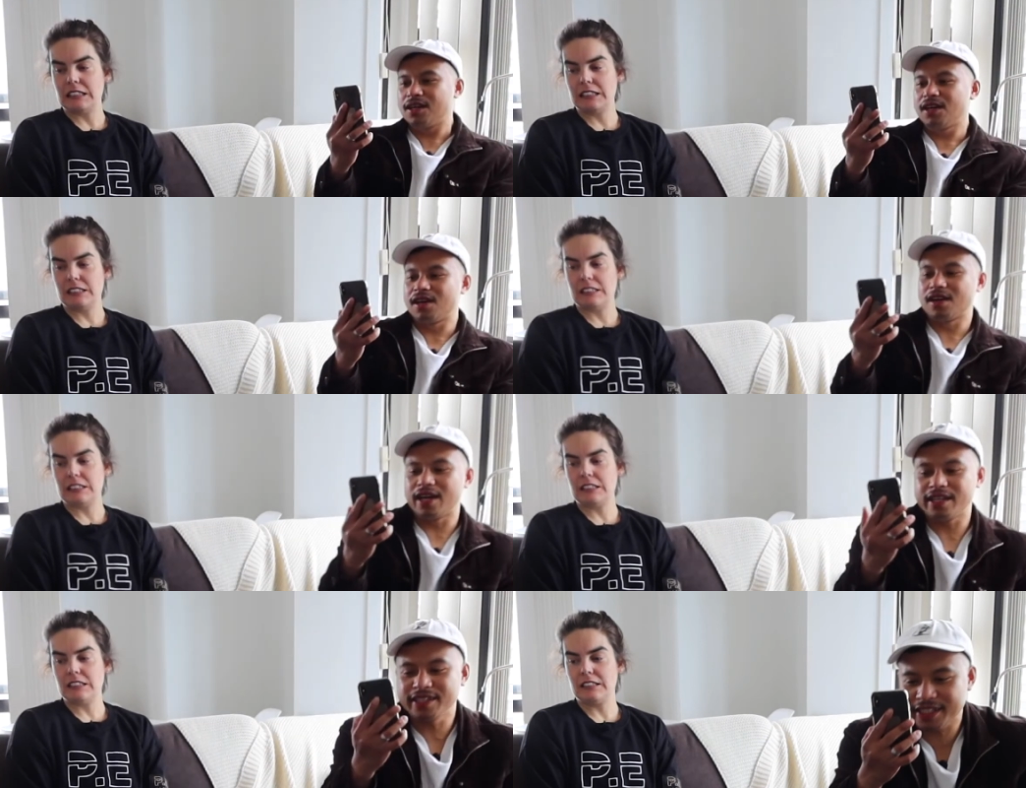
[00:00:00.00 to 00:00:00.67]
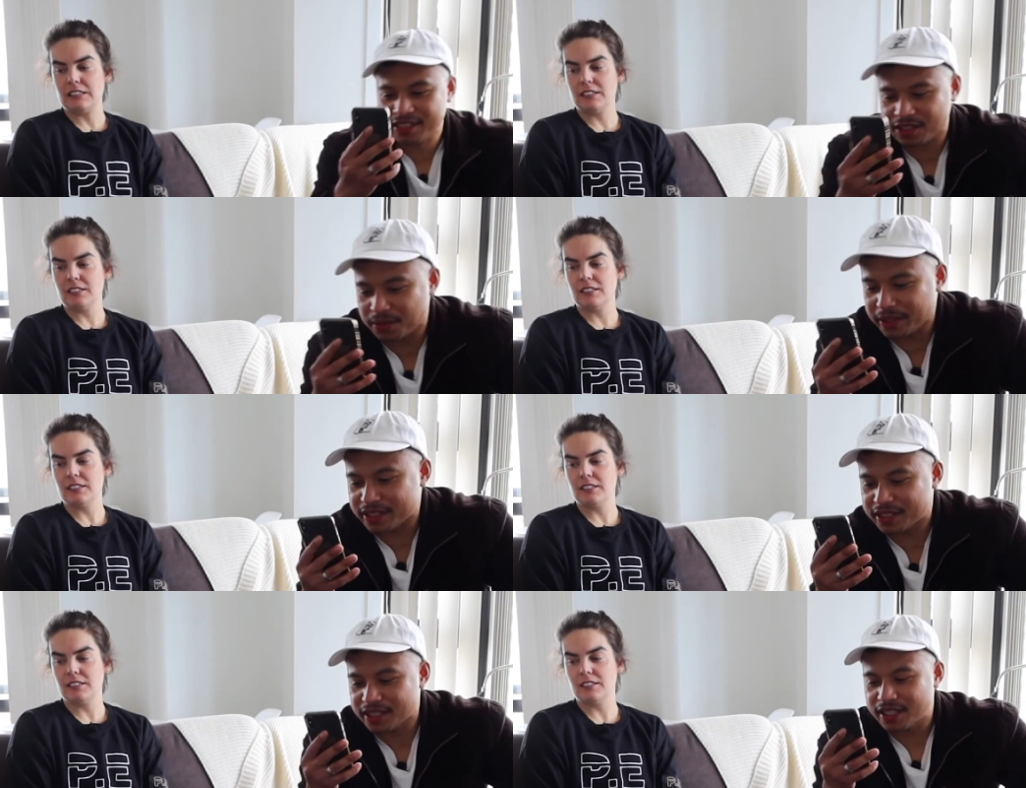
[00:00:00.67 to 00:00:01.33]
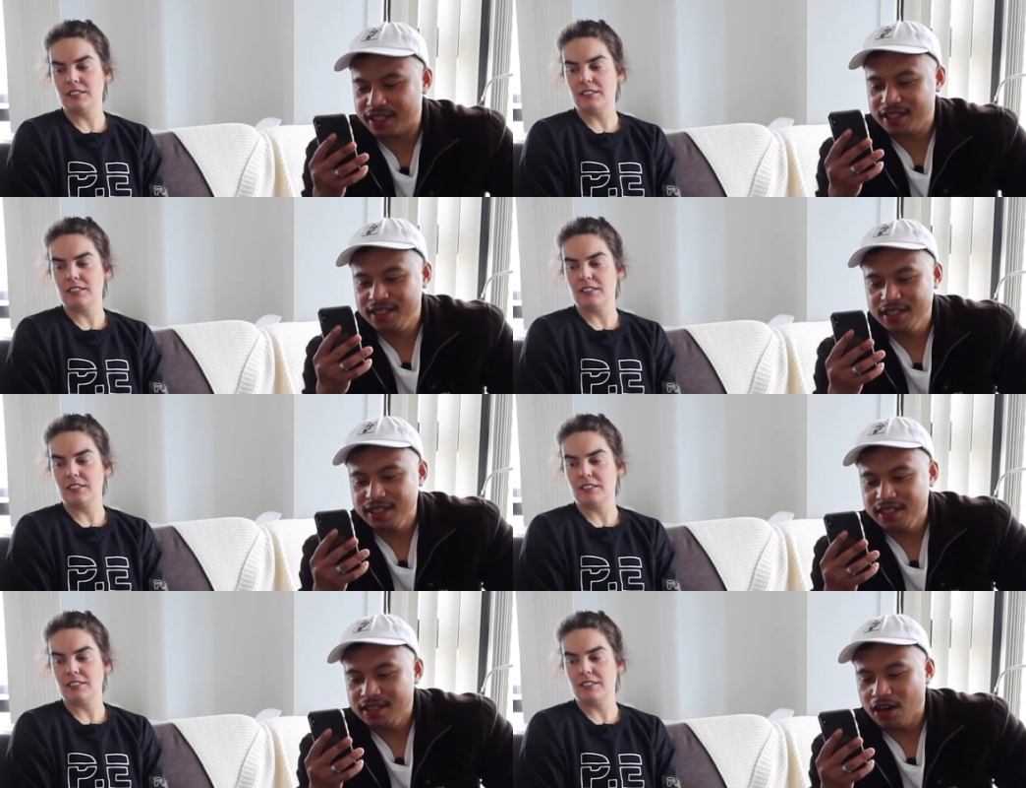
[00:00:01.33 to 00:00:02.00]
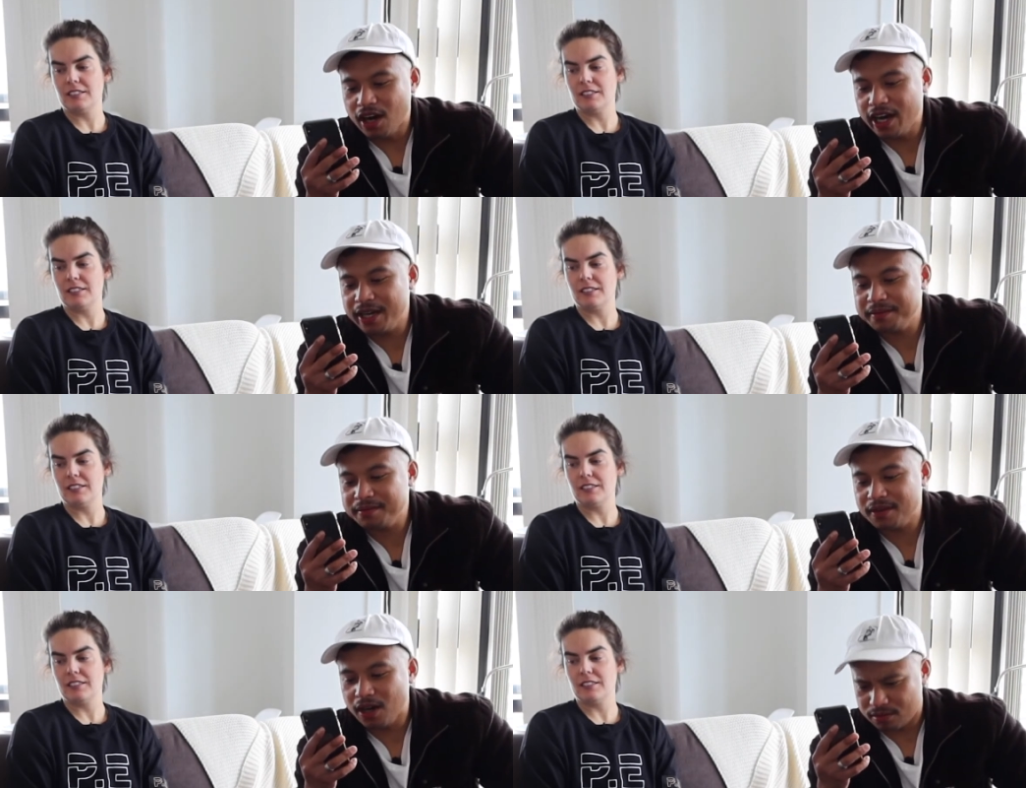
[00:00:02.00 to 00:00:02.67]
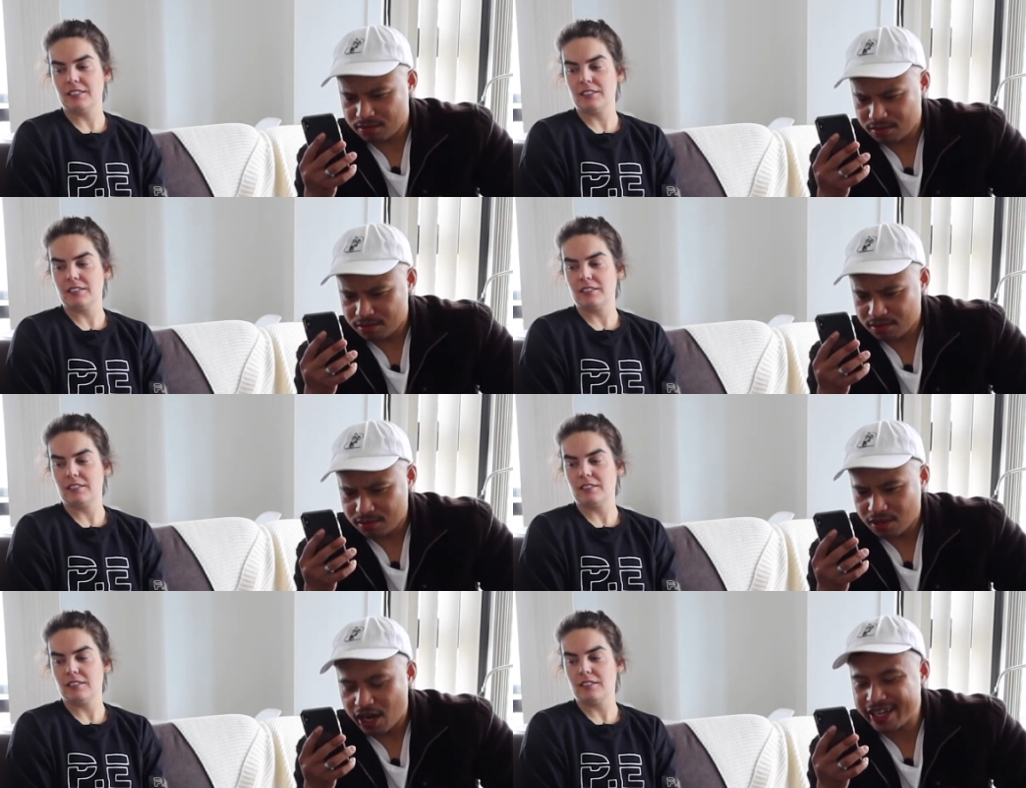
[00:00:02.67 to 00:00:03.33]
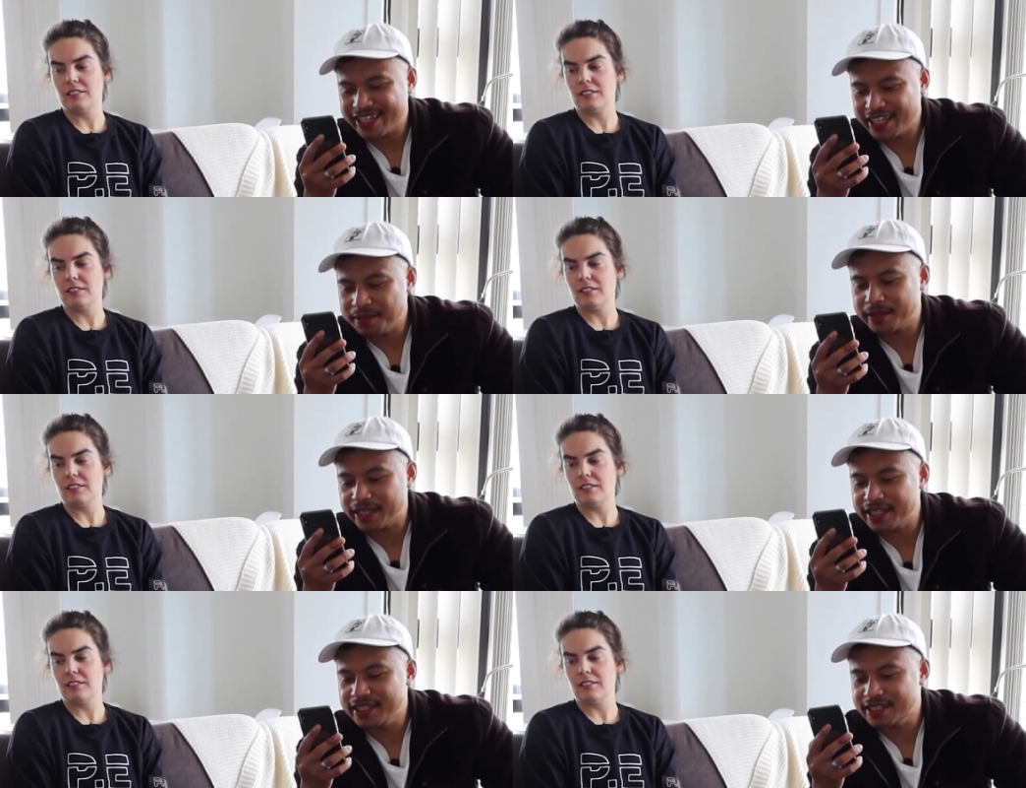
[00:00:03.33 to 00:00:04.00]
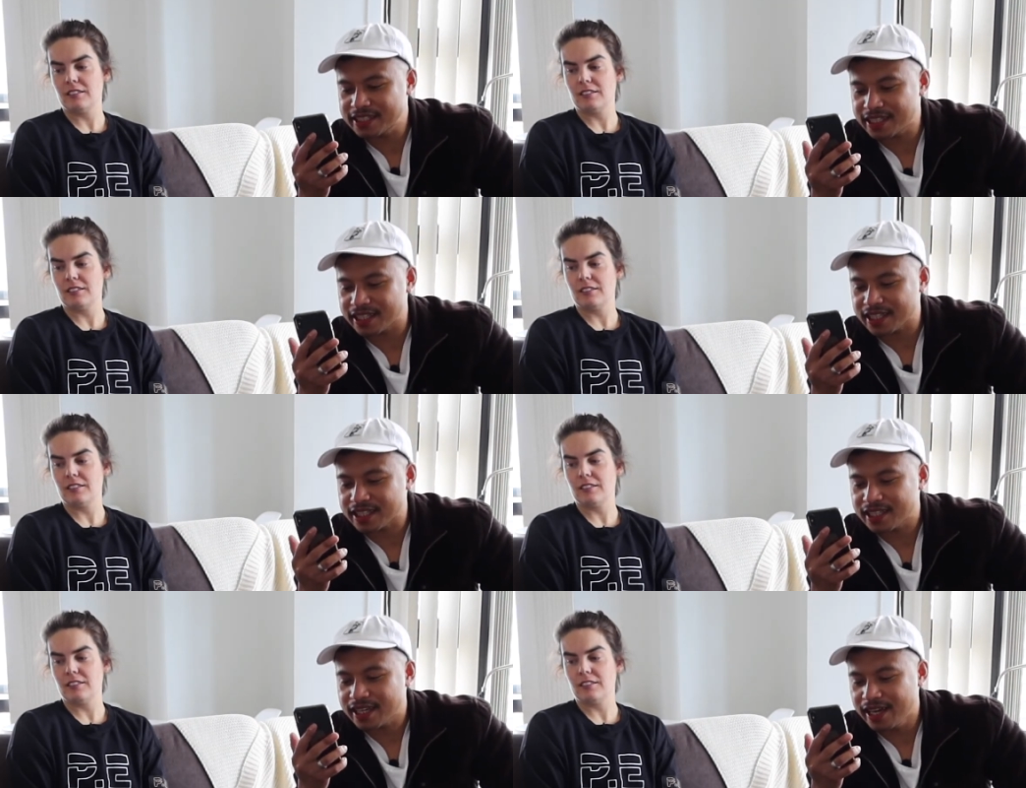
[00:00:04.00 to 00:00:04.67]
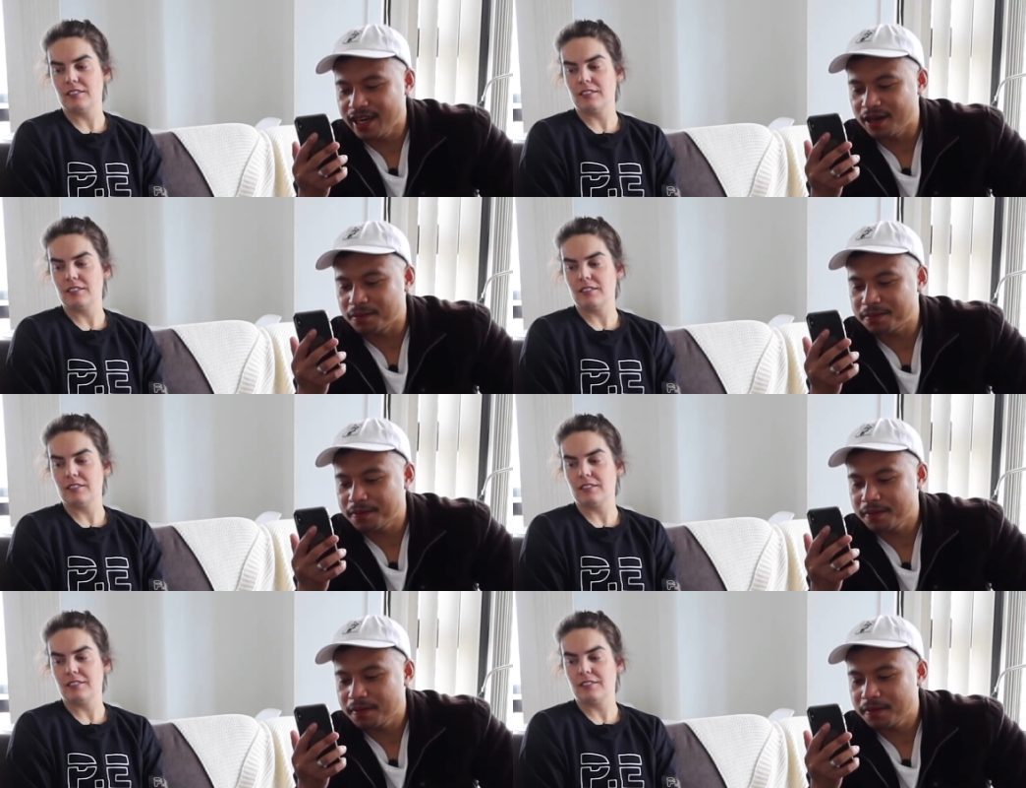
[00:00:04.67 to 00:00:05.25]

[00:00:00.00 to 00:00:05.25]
Speaker 1: All right, next question. I'm, oh, I keep getting sick. Help.